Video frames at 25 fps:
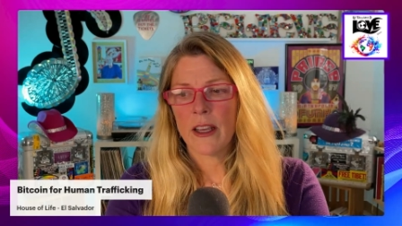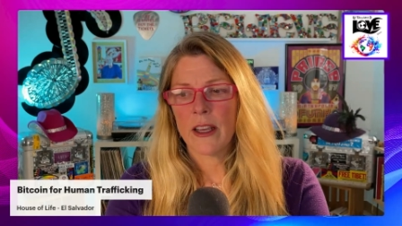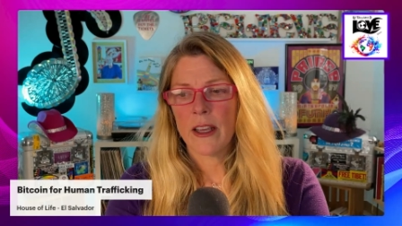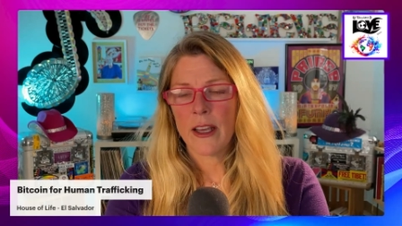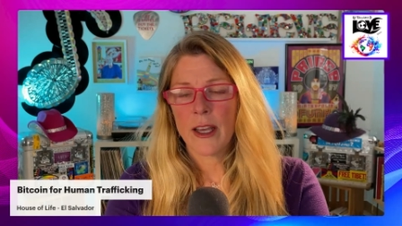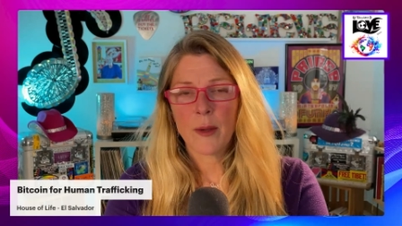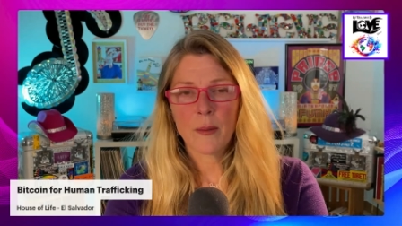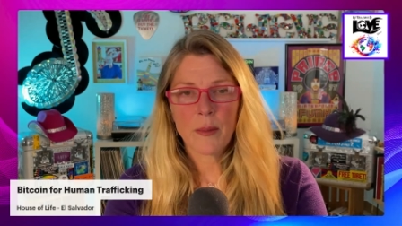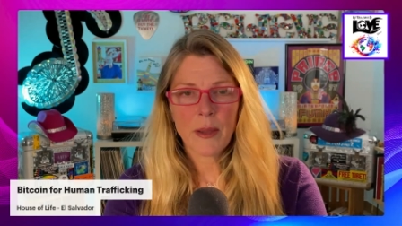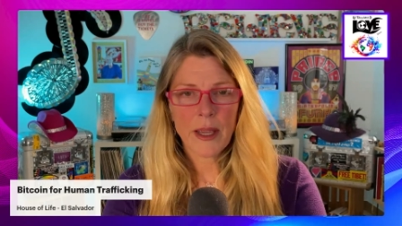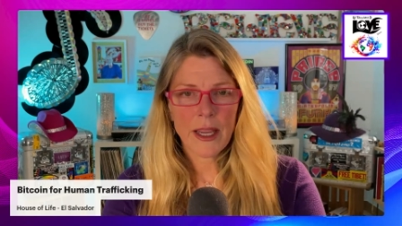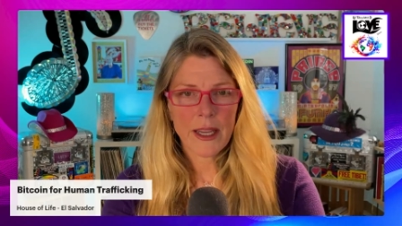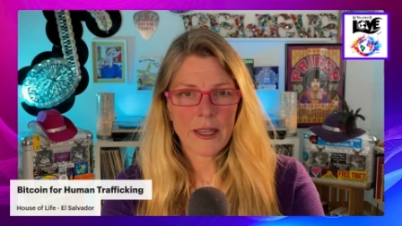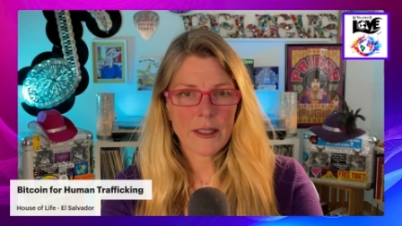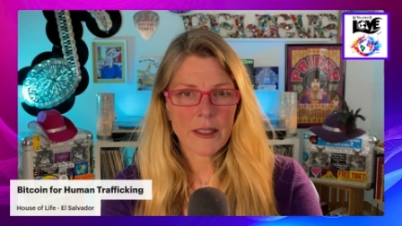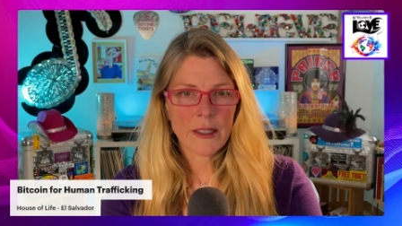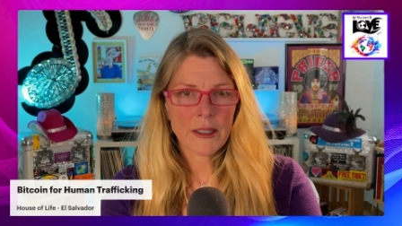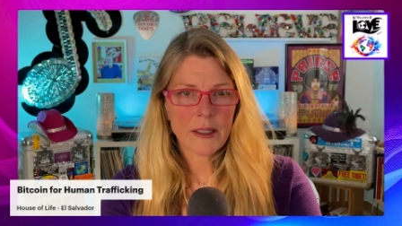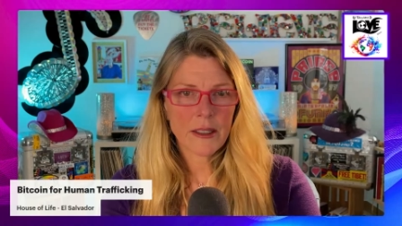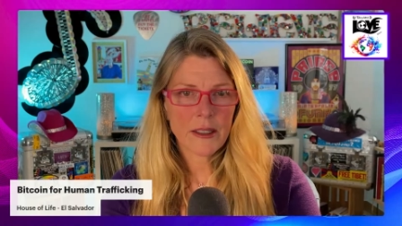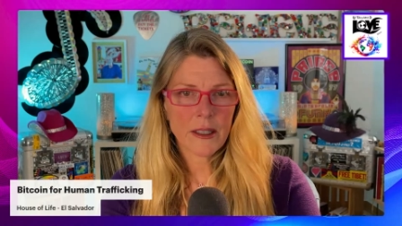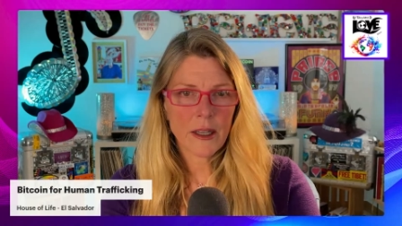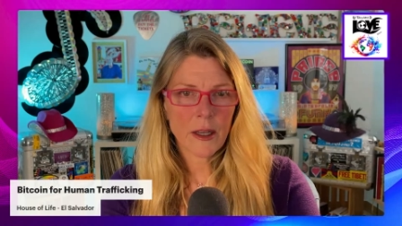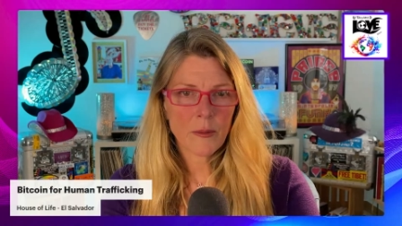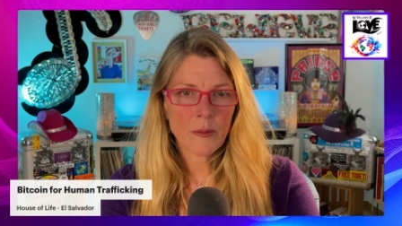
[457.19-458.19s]

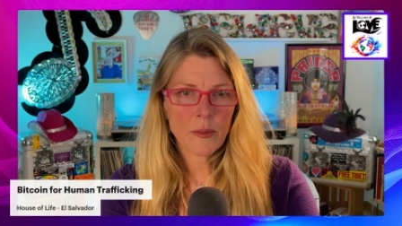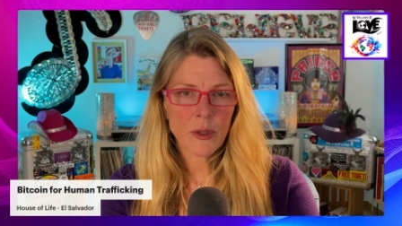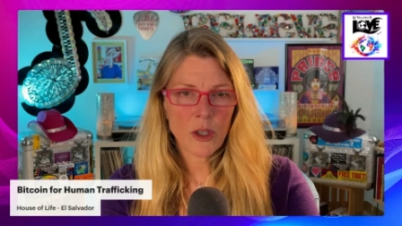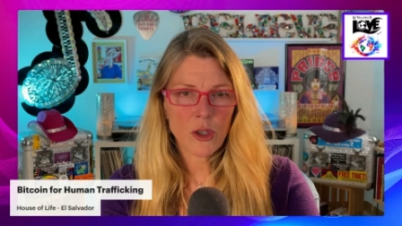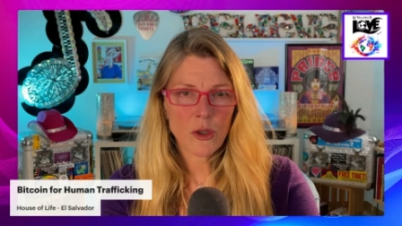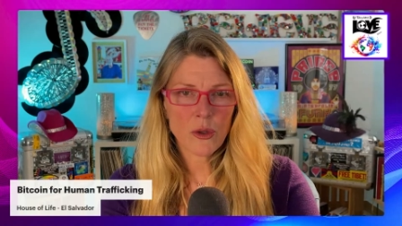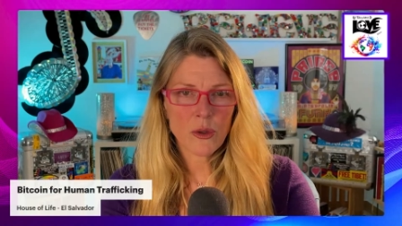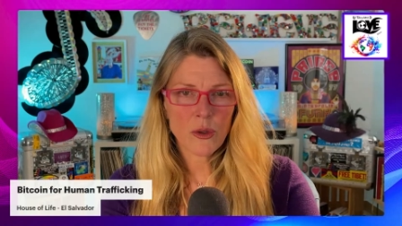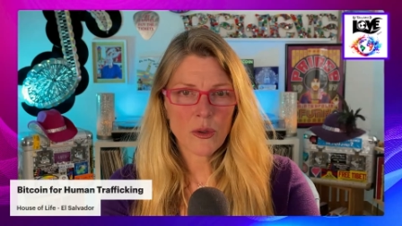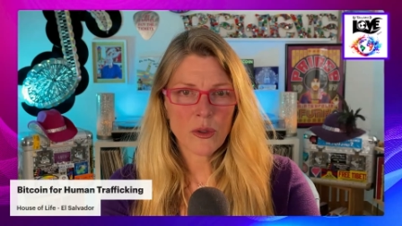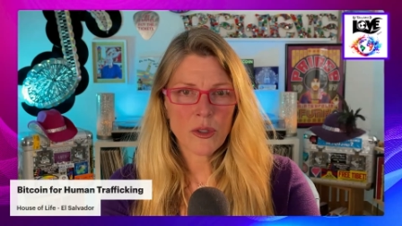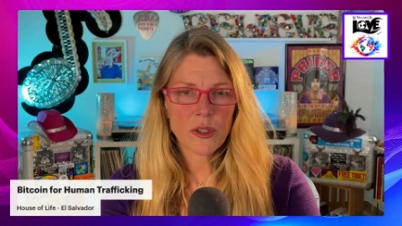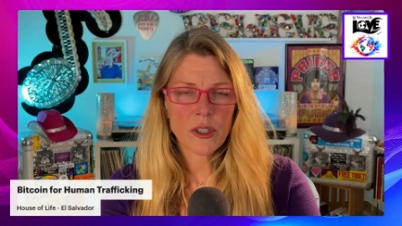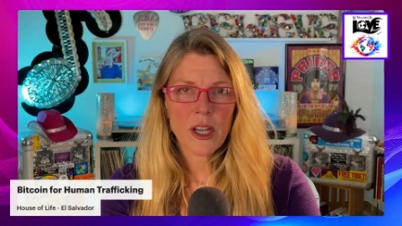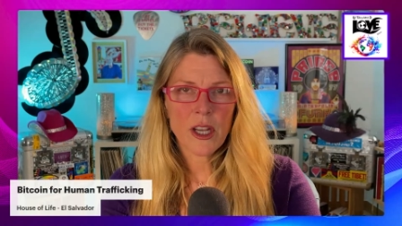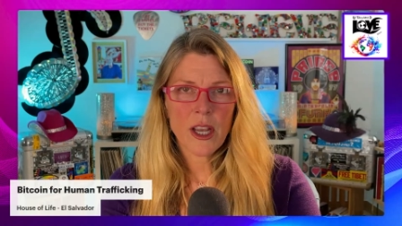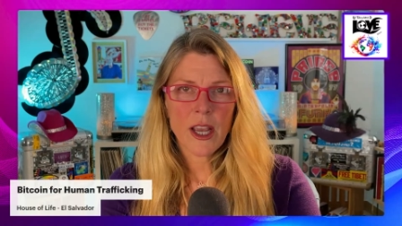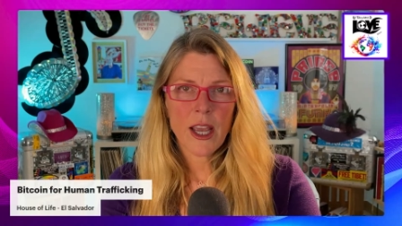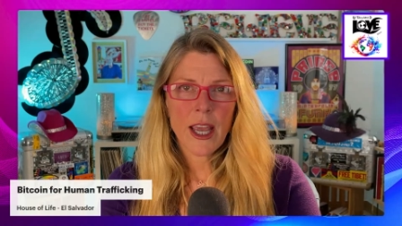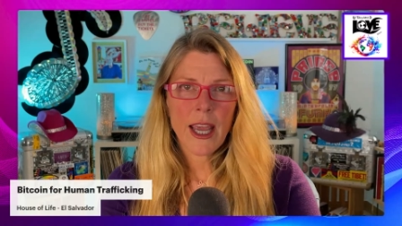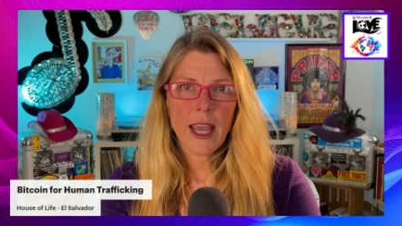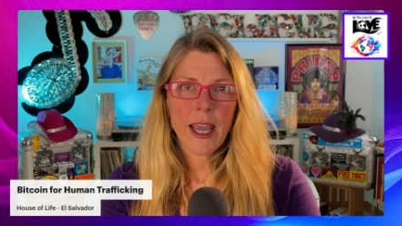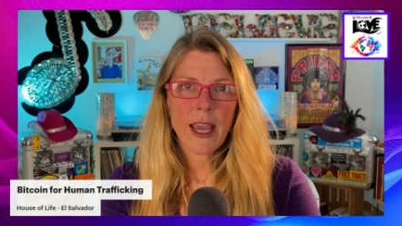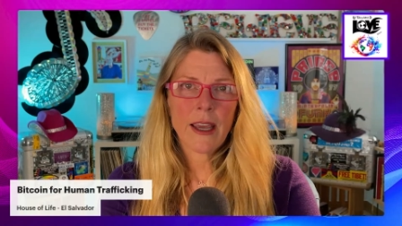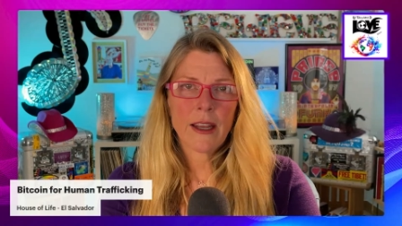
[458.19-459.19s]
abandoned, abused,
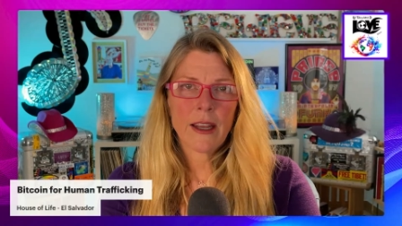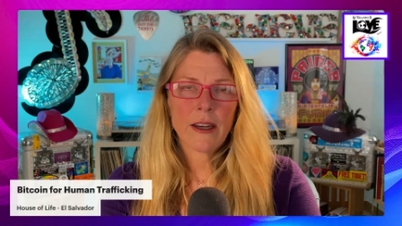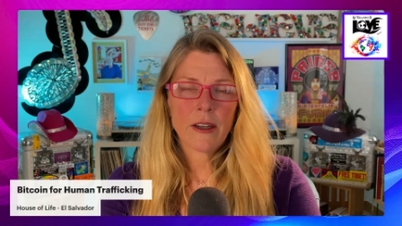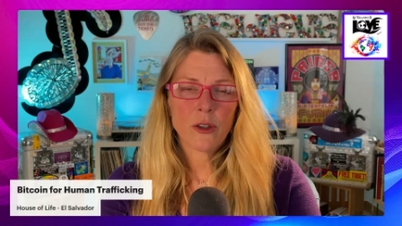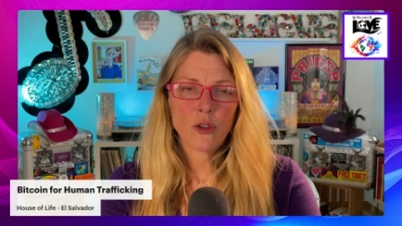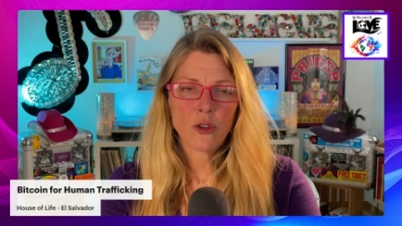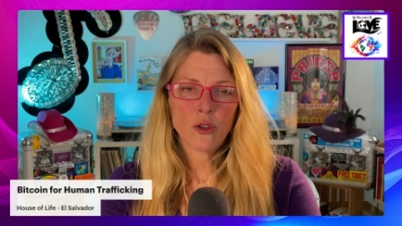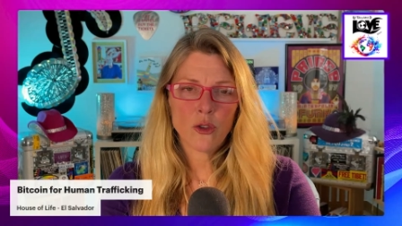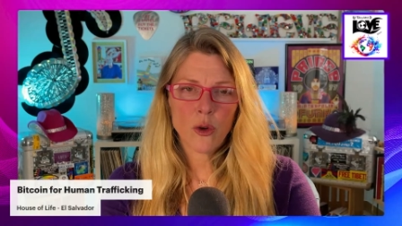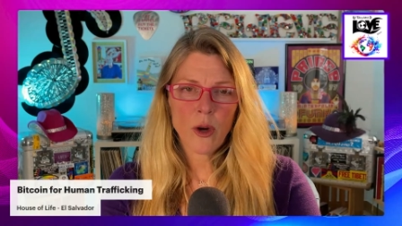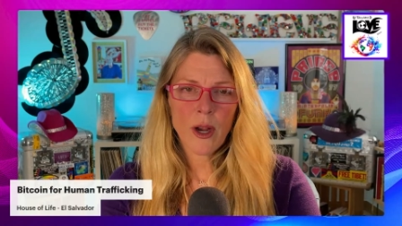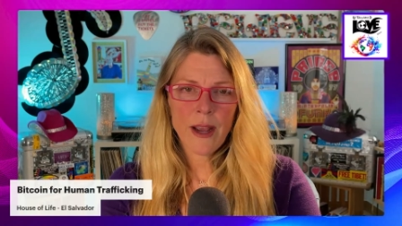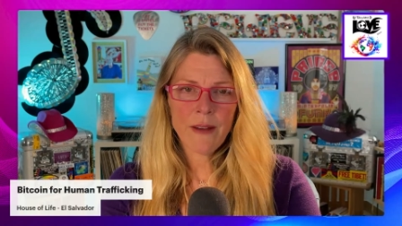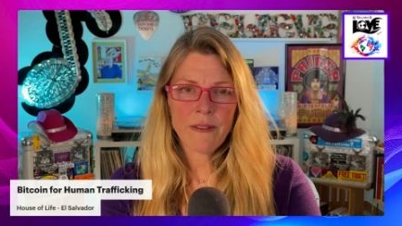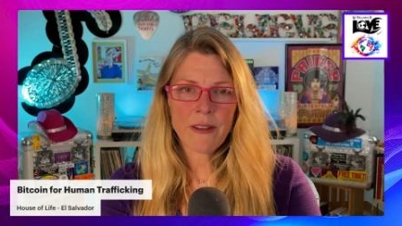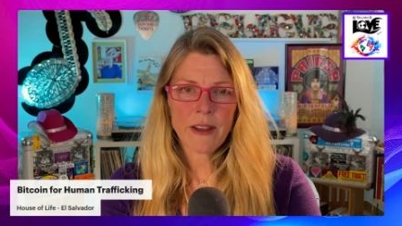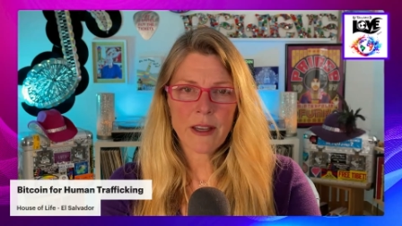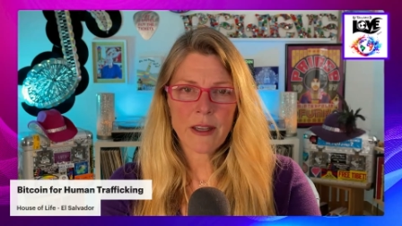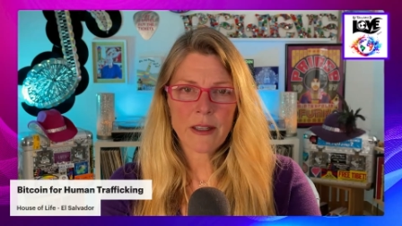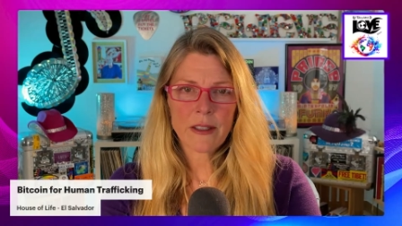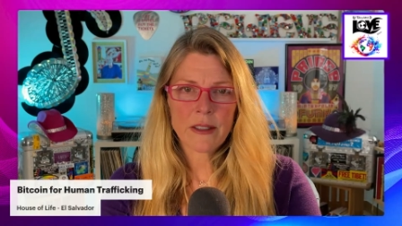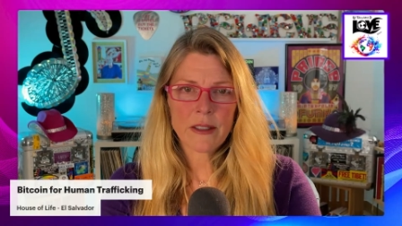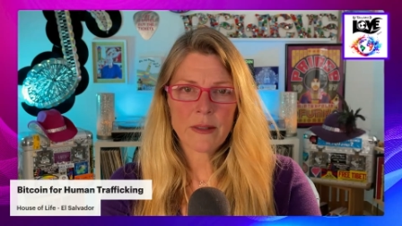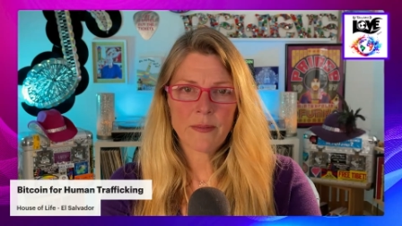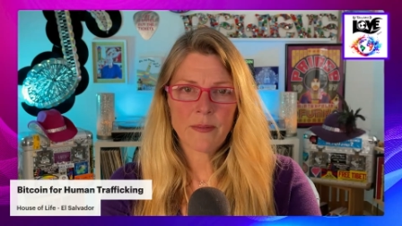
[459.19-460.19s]
and
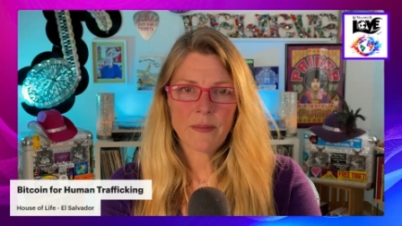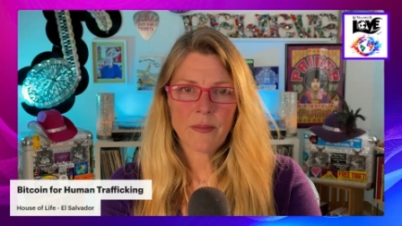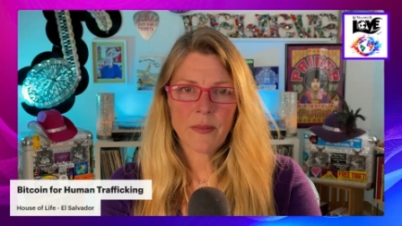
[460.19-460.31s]
trafficked